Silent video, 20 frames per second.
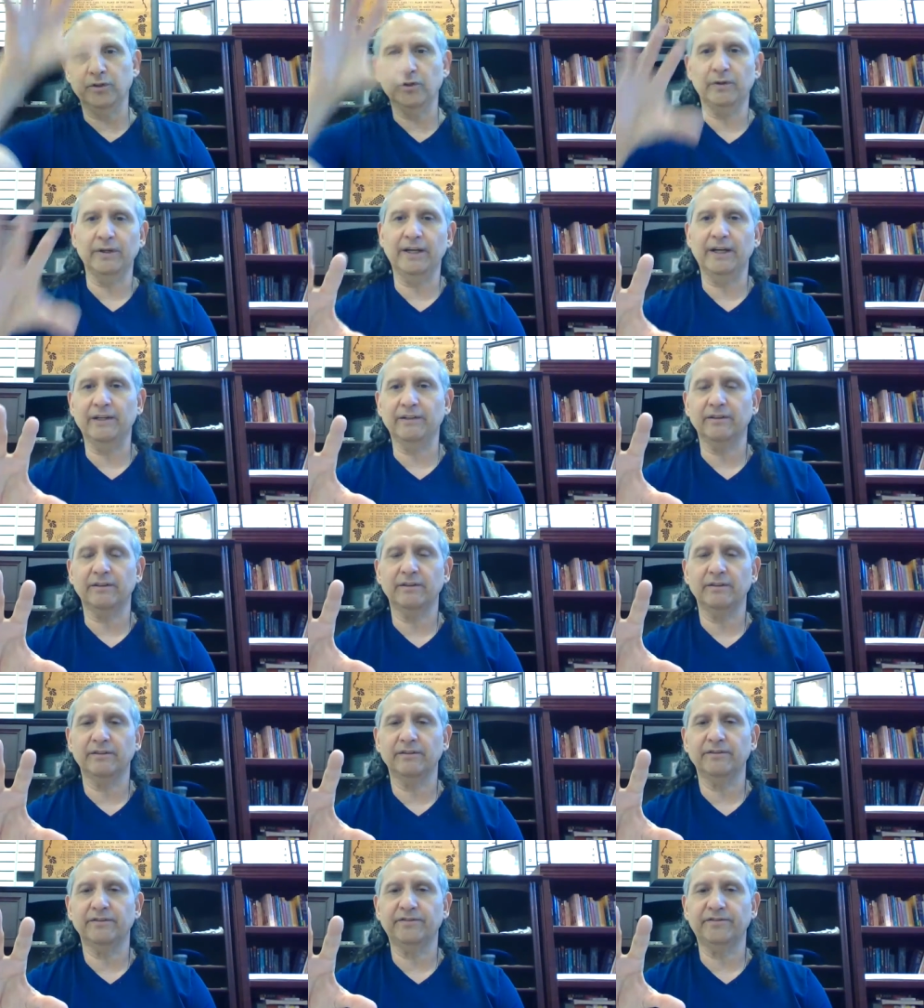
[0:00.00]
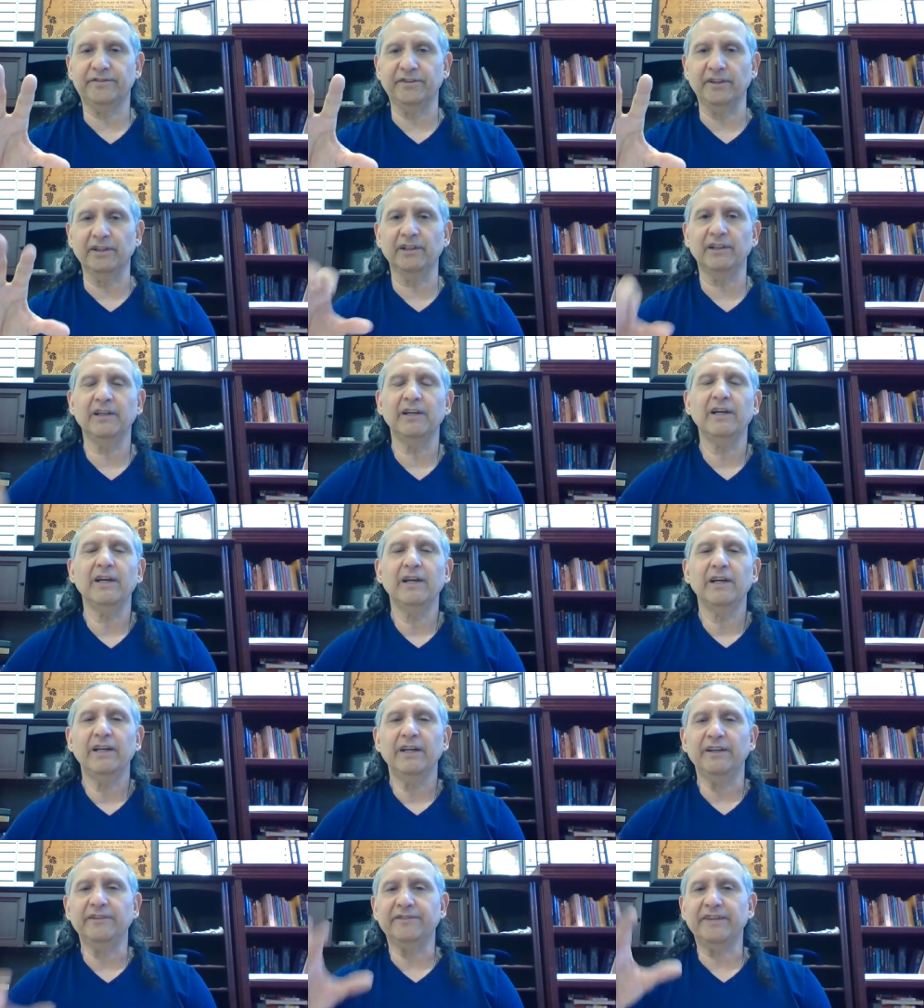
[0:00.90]
and Silla.
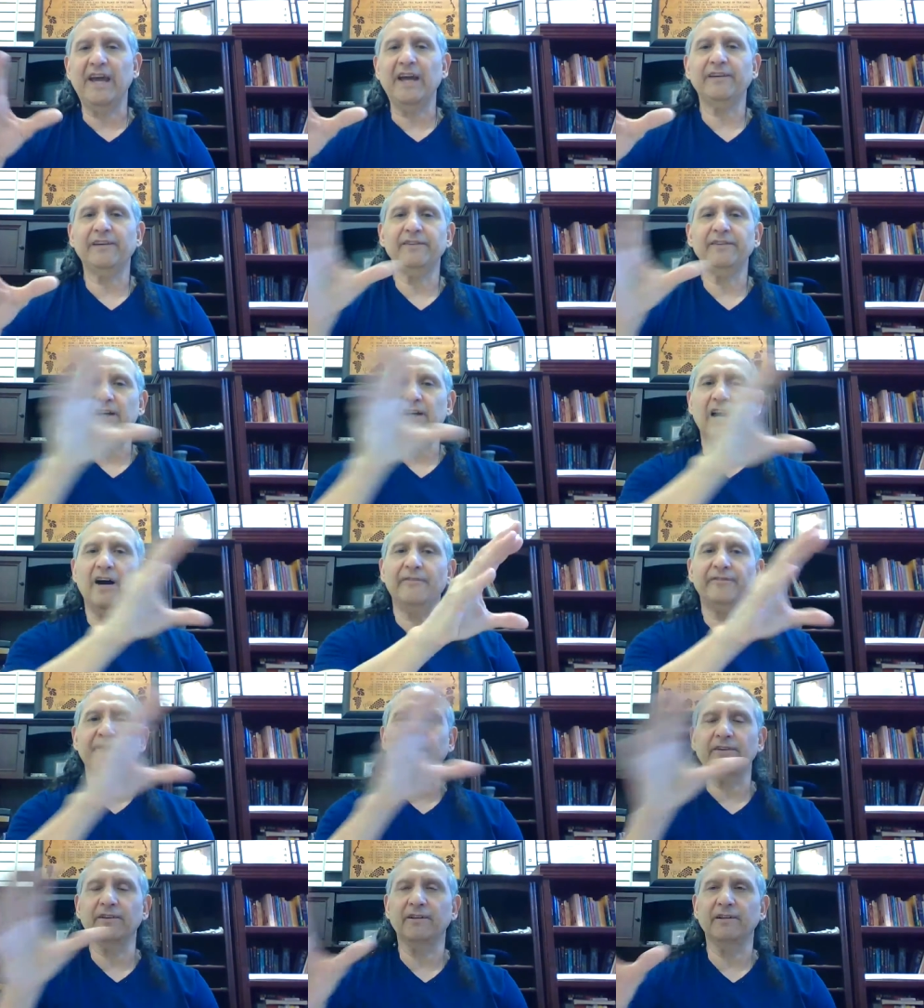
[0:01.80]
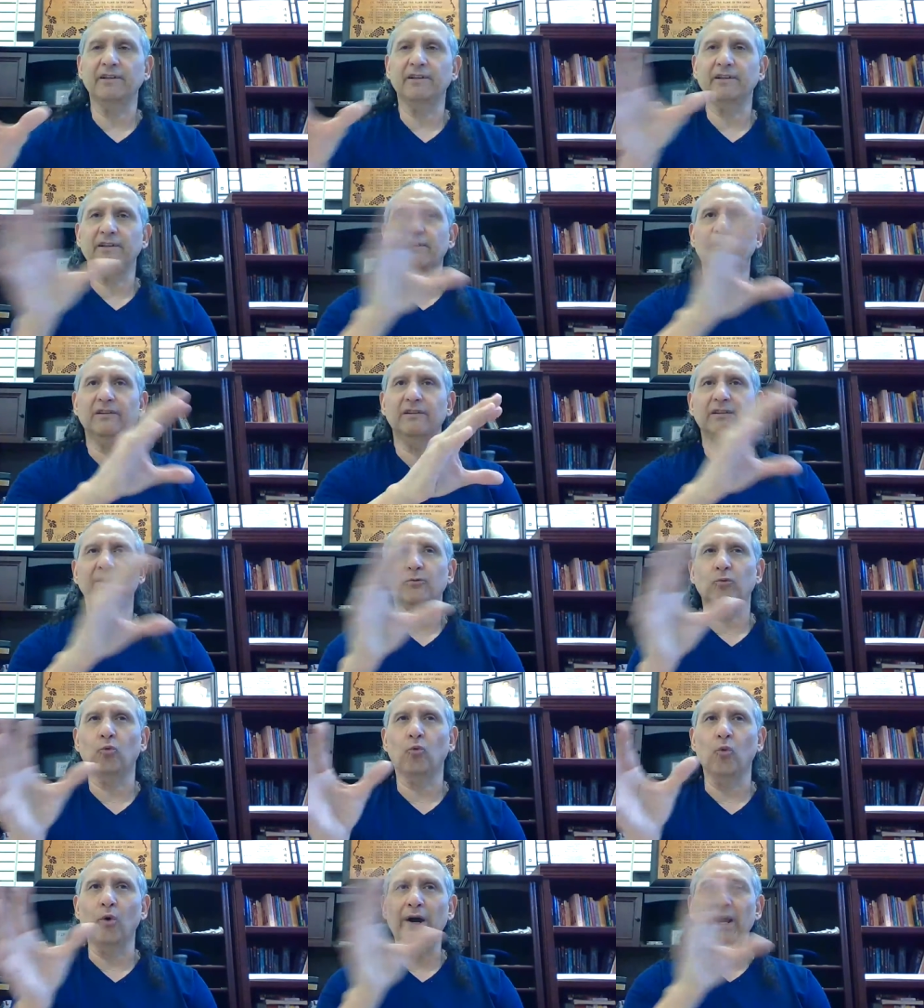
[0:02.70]
It's actually off to the
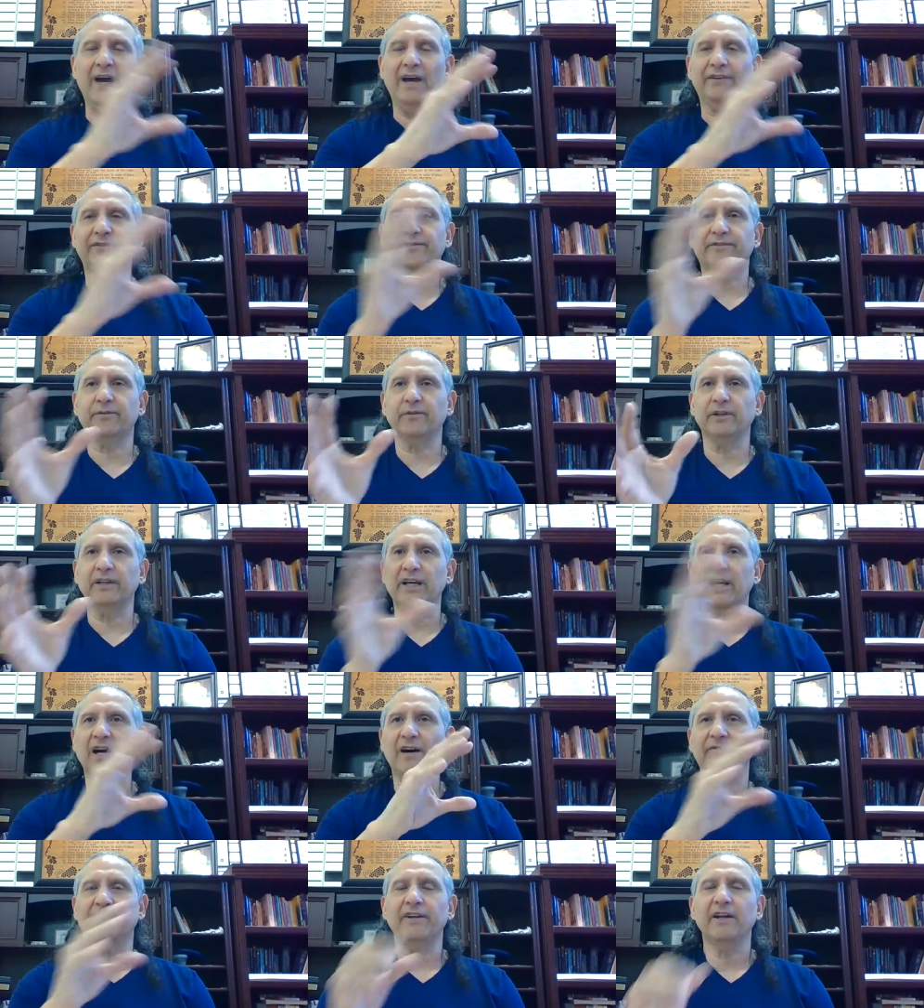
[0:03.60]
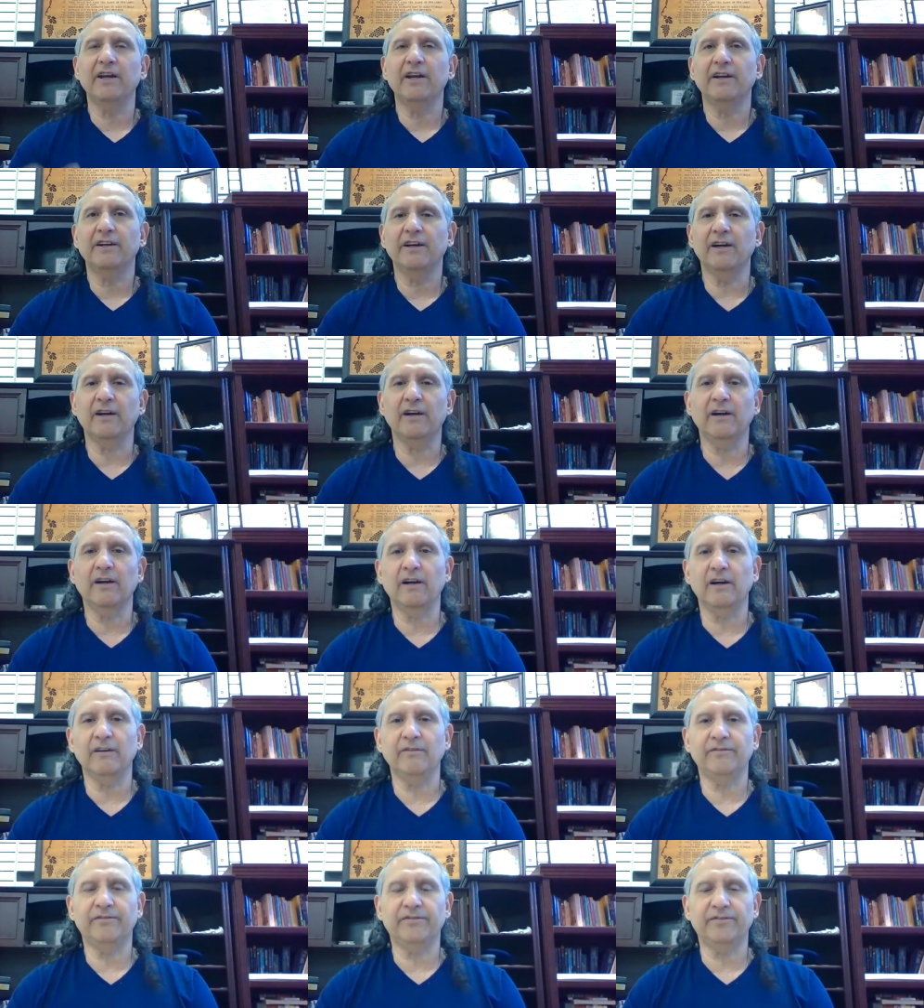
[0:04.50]
left
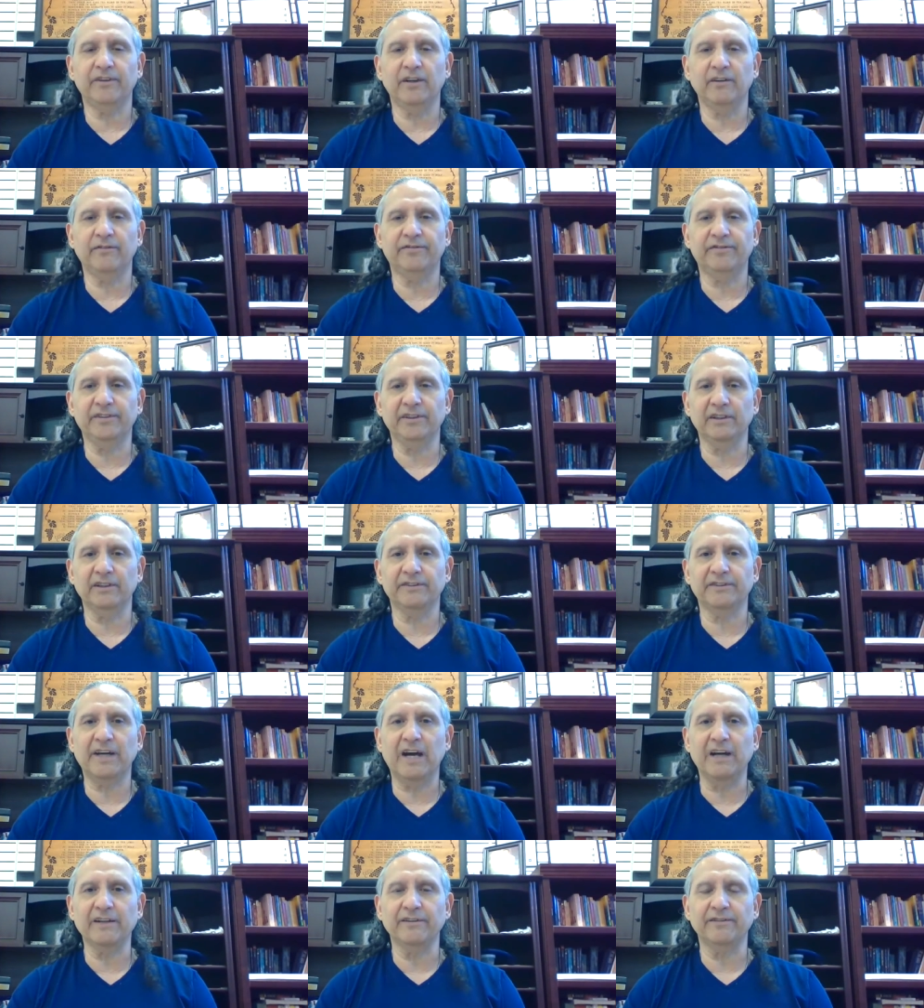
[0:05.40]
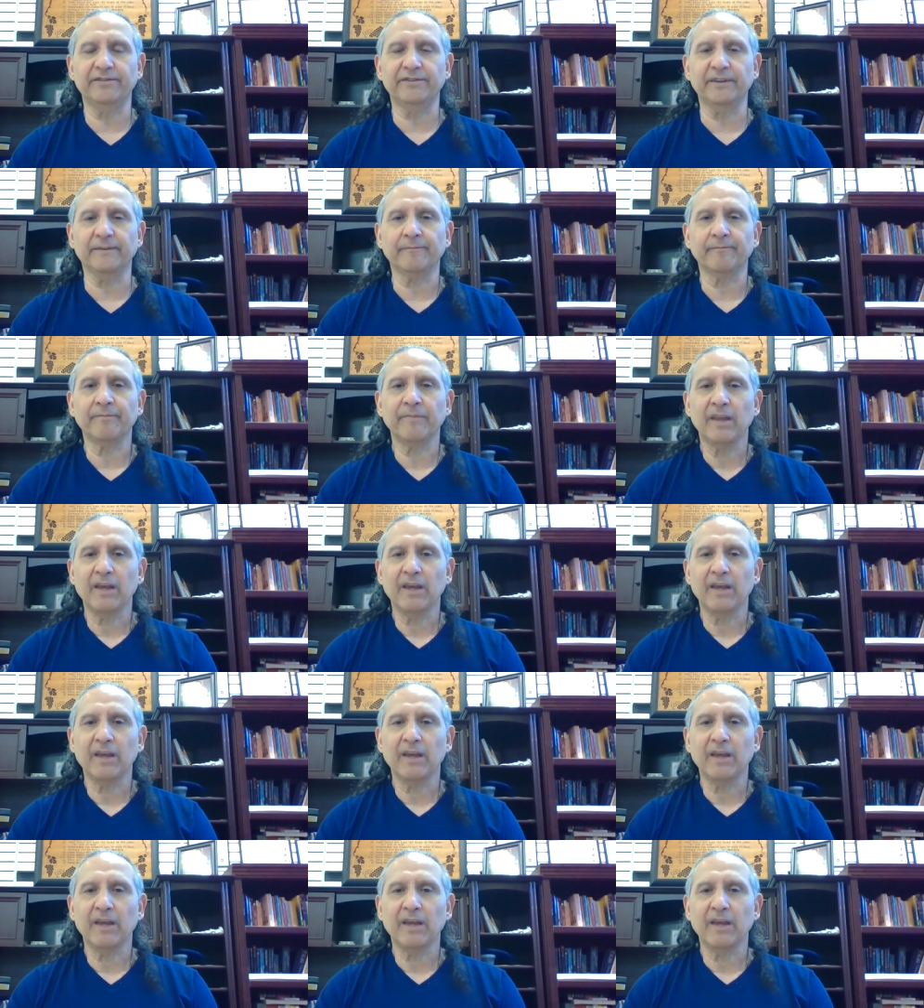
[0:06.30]
of Silla dynasty.